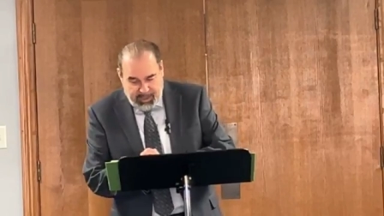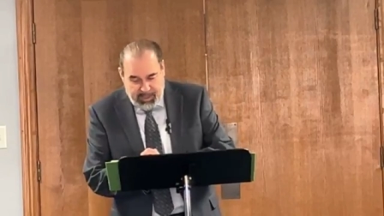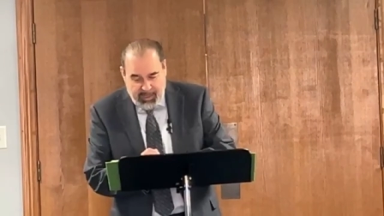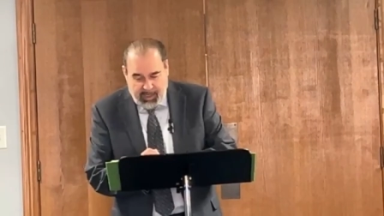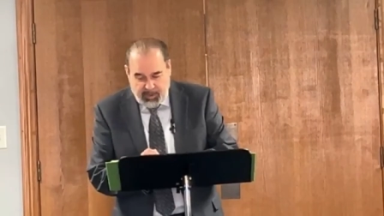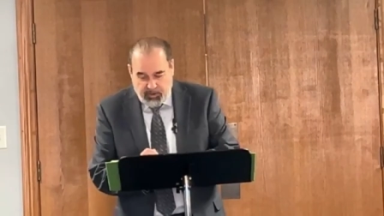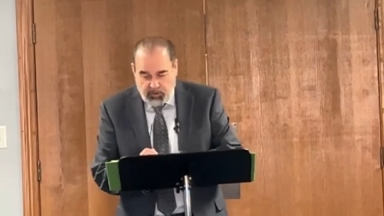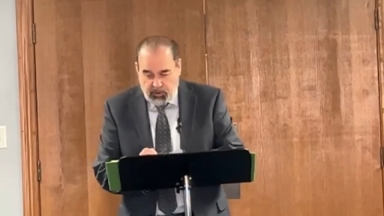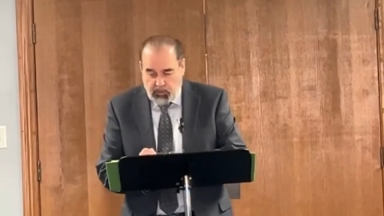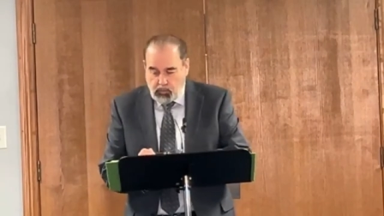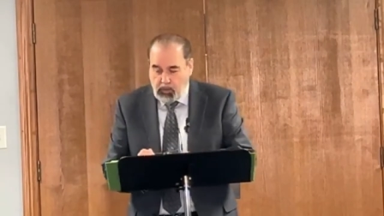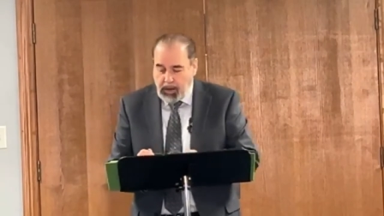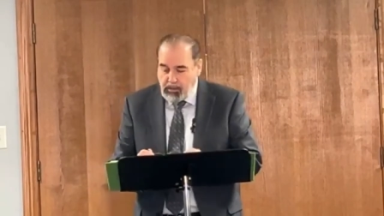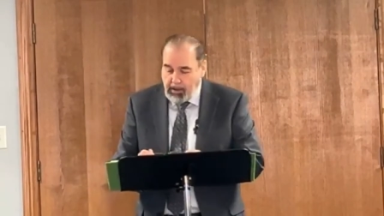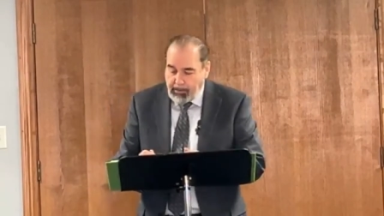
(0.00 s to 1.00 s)
teenagers,
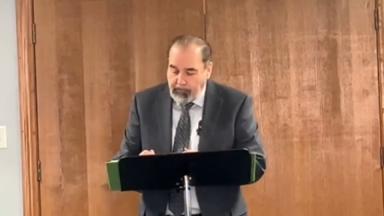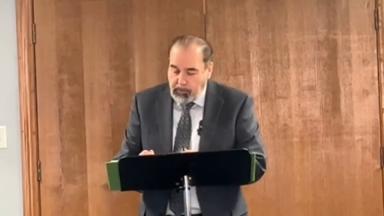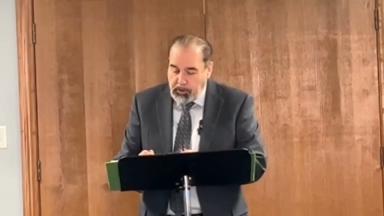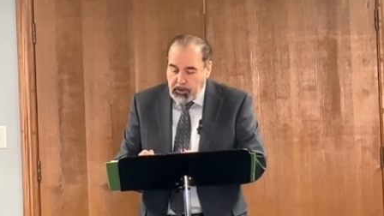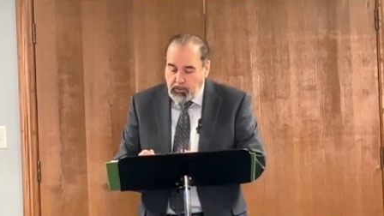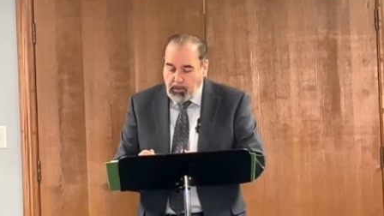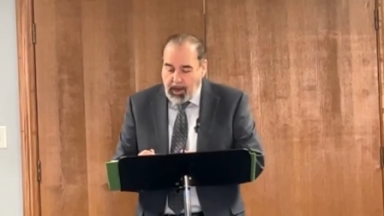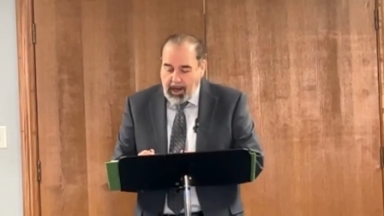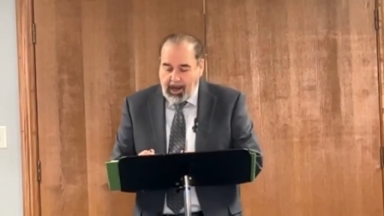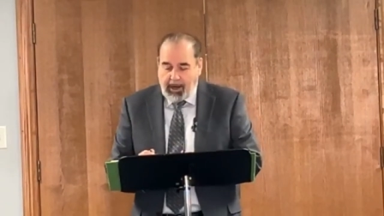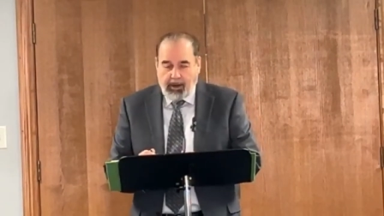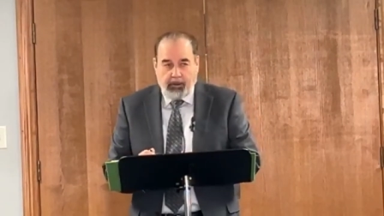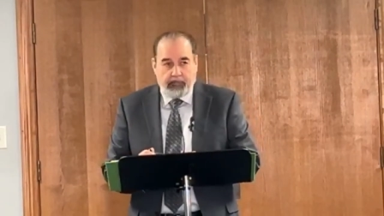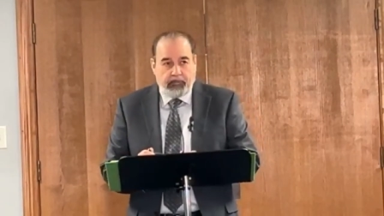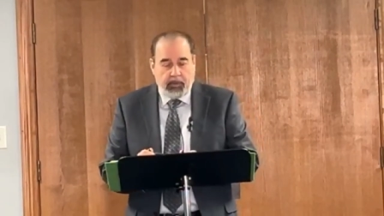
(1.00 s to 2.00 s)
wherever you
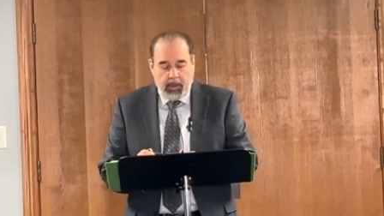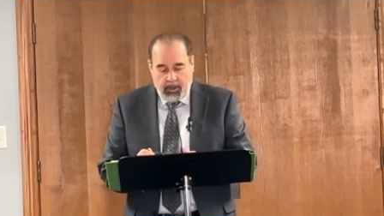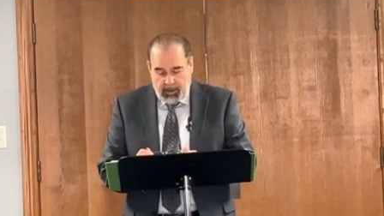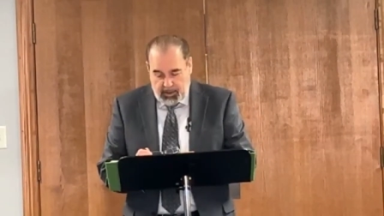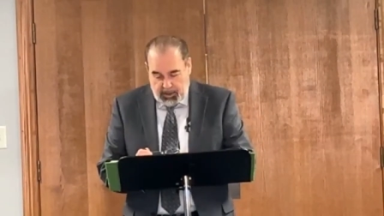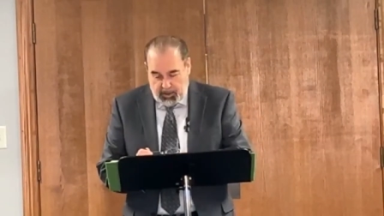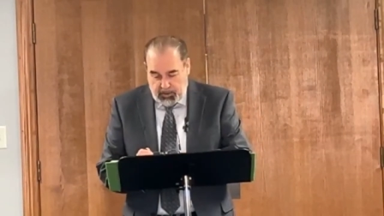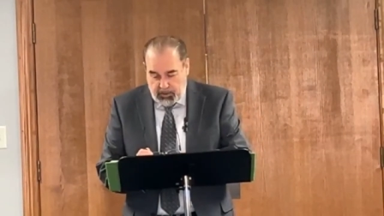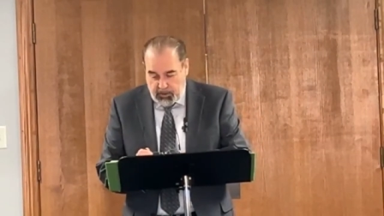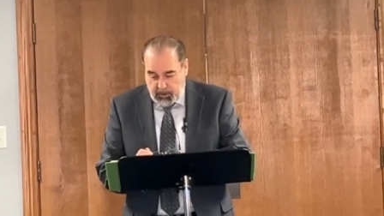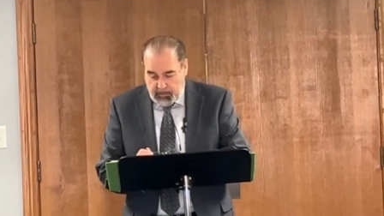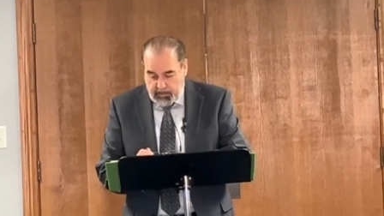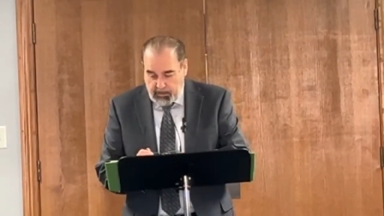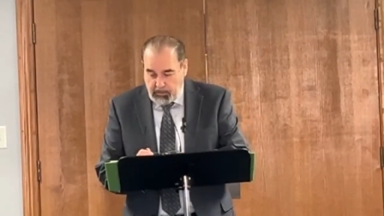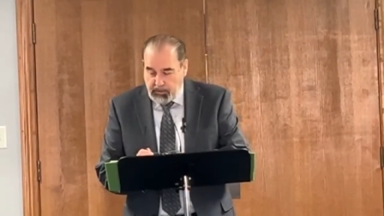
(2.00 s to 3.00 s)
are in your
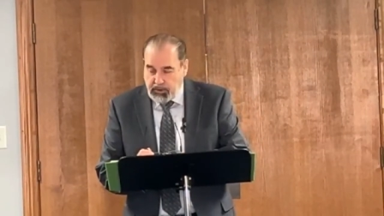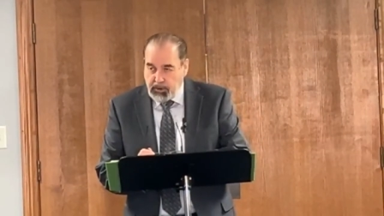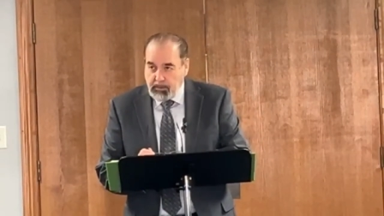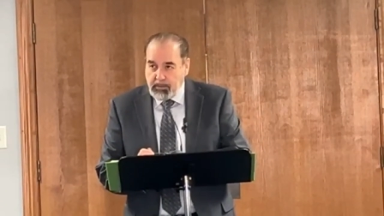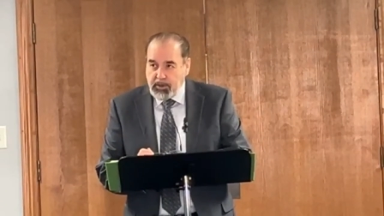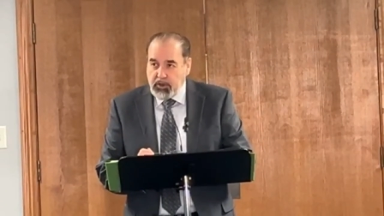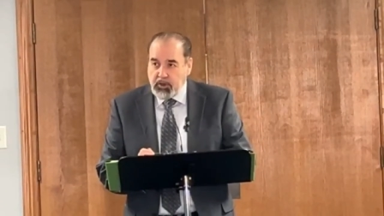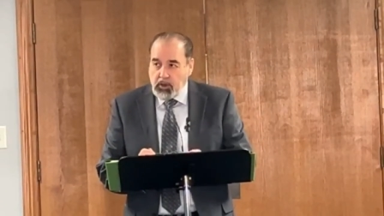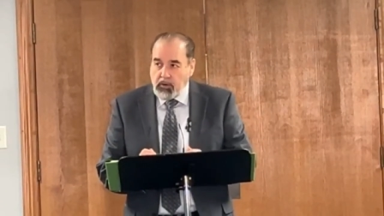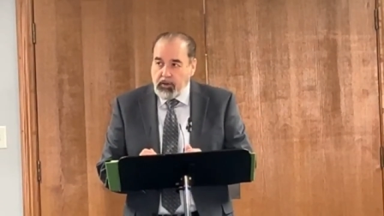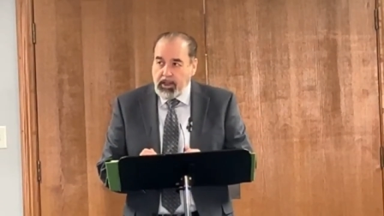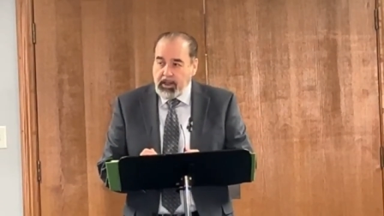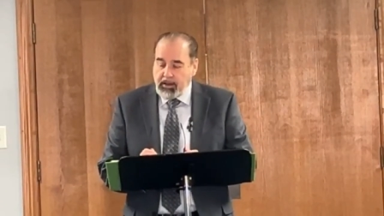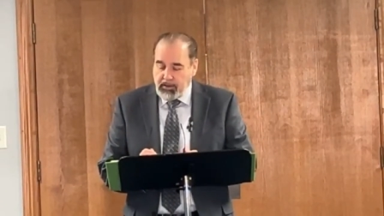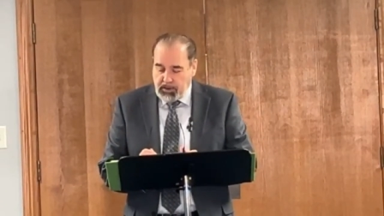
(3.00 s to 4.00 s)
spiritual
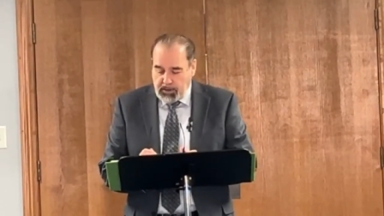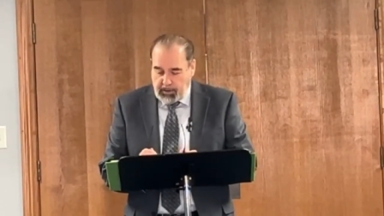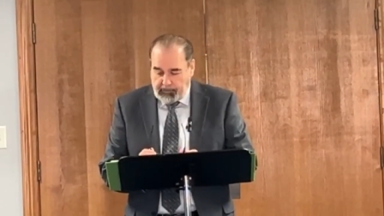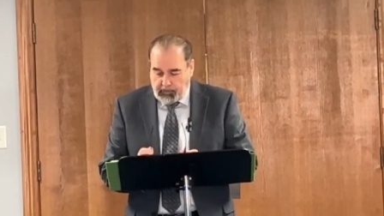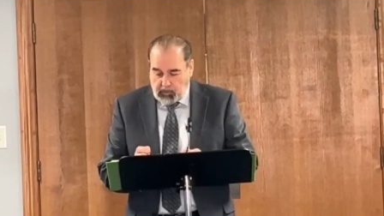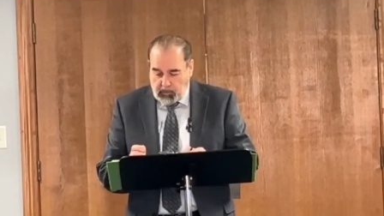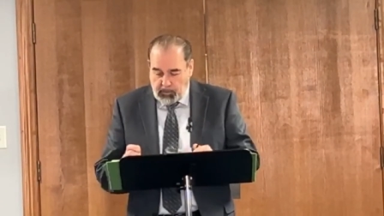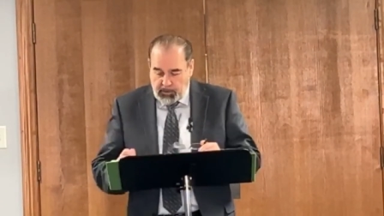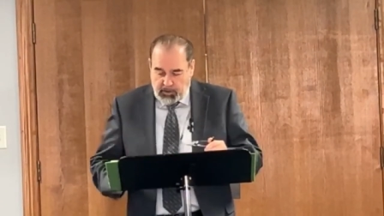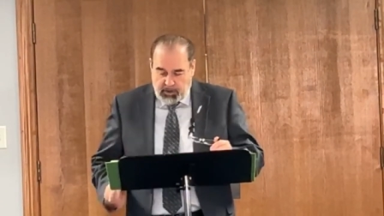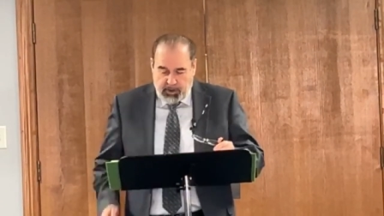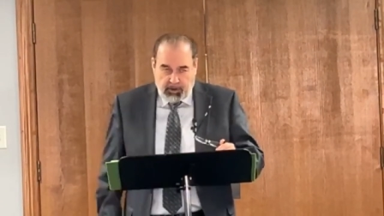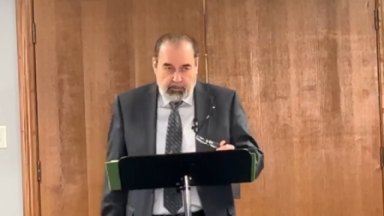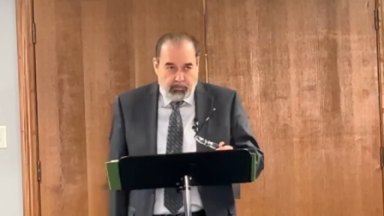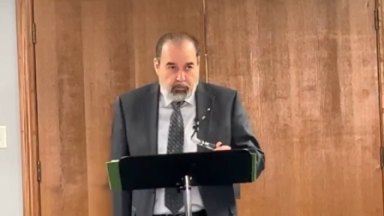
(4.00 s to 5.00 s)
maturity, there's of course
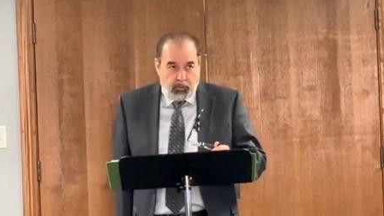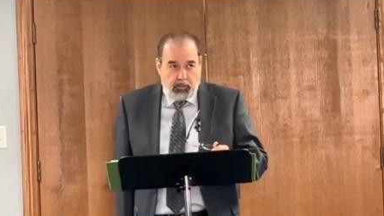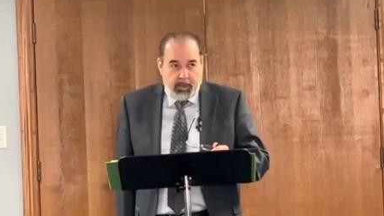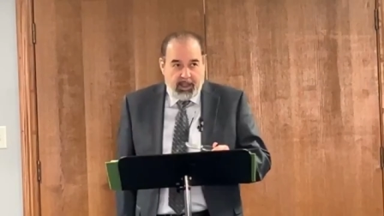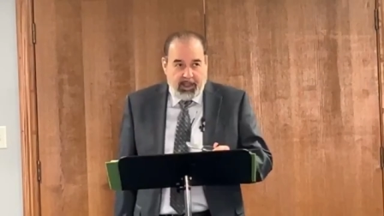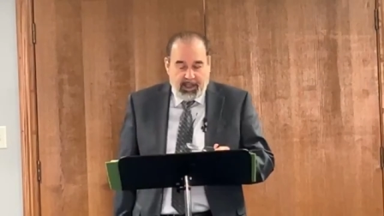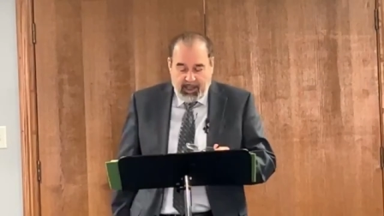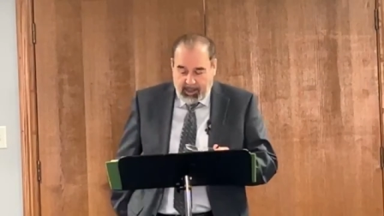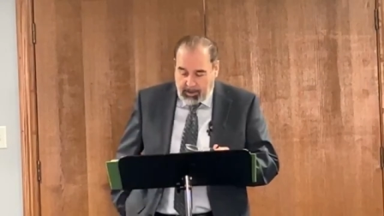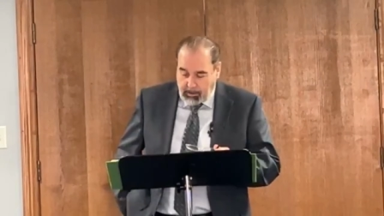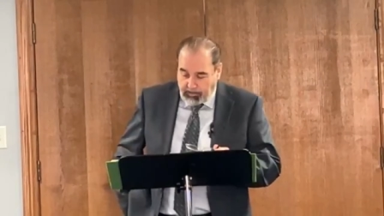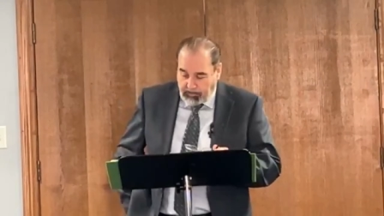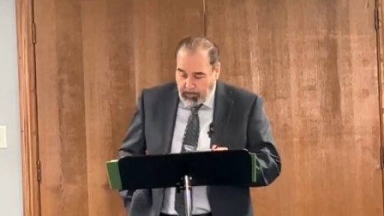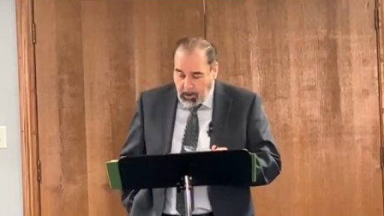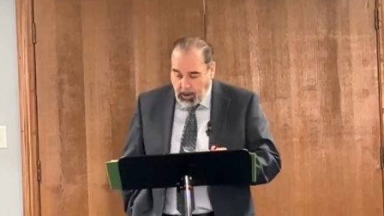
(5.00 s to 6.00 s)
still room in the
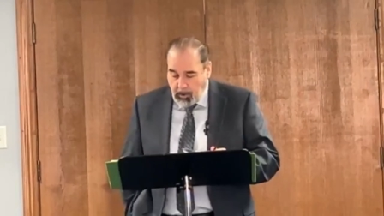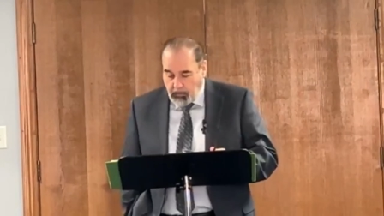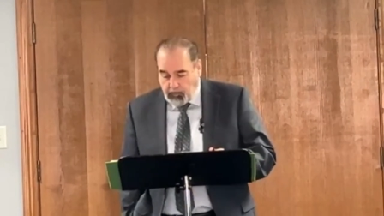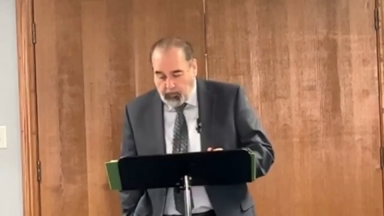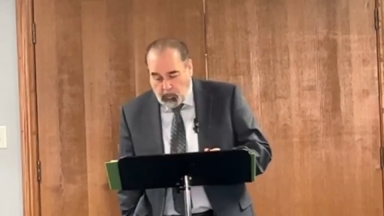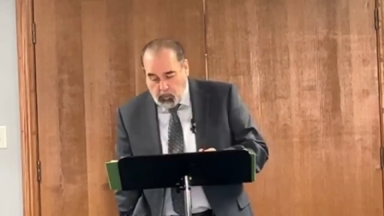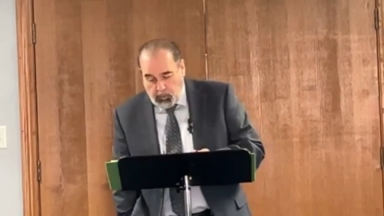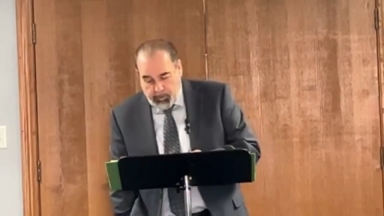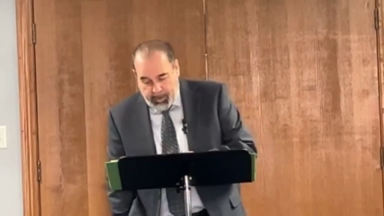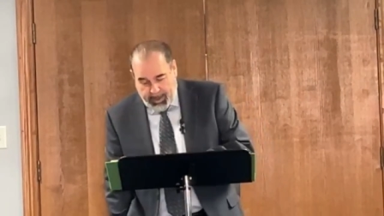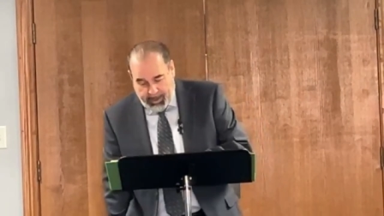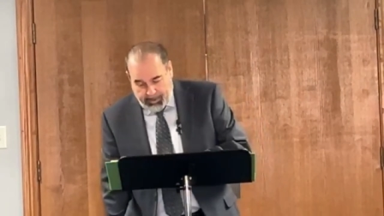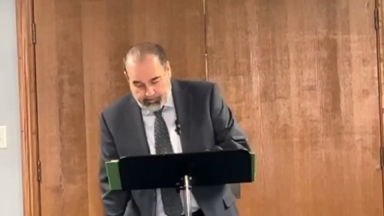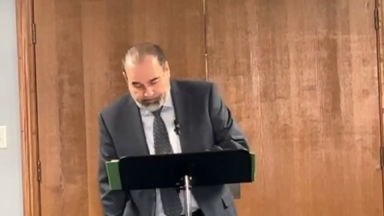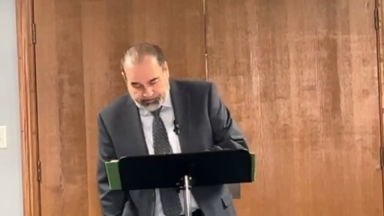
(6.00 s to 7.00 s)
kingdom for
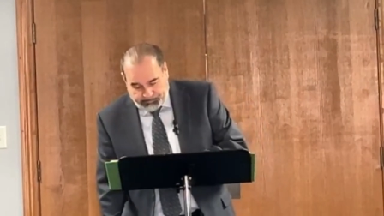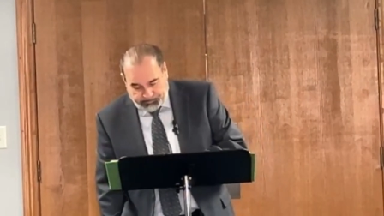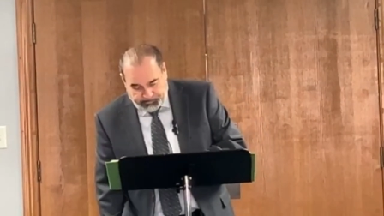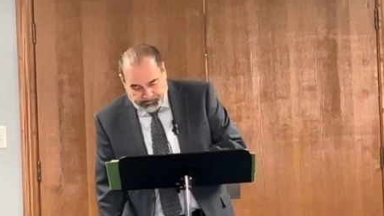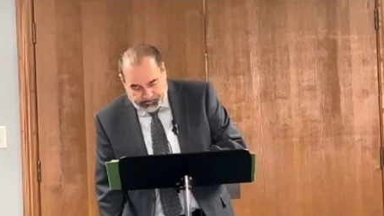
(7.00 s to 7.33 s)
that.